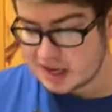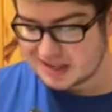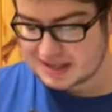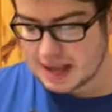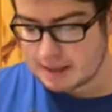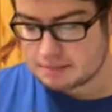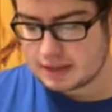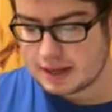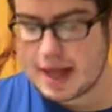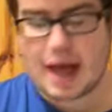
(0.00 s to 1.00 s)
stabbed
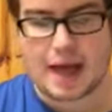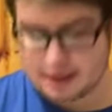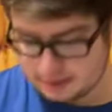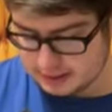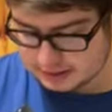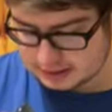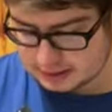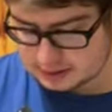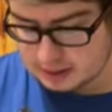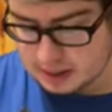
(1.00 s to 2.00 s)
in the eye. This
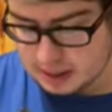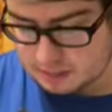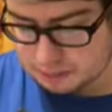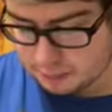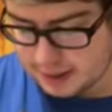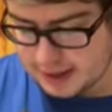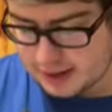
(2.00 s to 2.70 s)
is pretty